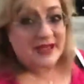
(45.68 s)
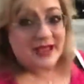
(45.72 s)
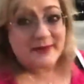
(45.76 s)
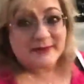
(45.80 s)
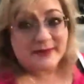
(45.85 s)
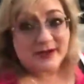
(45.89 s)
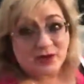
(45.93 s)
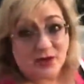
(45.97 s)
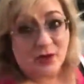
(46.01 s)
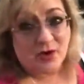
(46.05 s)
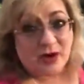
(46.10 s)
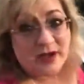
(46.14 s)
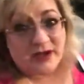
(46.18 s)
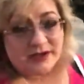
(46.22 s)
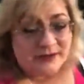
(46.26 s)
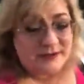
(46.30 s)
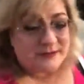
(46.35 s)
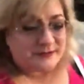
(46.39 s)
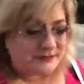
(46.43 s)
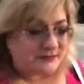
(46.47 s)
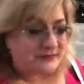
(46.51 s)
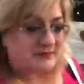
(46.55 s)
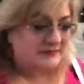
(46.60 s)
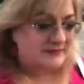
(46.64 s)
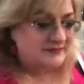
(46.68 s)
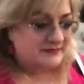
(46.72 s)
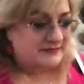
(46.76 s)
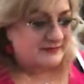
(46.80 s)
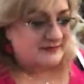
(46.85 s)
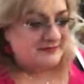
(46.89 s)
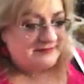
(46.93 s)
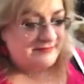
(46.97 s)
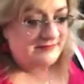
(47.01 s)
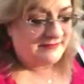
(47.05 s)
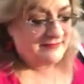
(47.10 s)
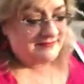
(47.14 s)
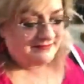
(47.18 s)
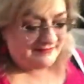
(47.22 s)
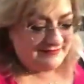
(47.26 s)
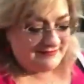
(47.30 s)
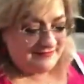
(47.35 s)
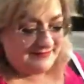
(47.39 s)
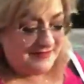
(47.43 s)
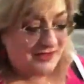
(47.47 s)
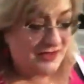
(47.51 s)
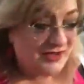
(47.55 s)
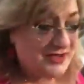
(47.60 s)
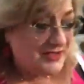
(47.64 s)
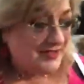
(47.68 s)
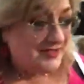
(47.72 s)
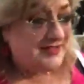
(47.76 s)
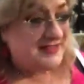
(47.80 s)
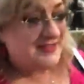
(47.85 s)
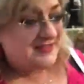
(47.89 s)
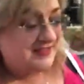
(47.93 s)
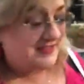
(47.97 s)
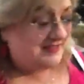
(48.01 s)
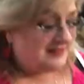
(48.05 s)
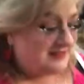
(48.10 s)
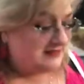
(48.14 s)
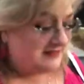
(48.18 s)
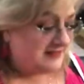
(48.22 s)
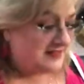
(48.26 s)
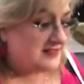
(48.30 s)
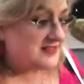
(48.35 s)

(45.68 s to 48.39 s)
I mean great. You're gonna see.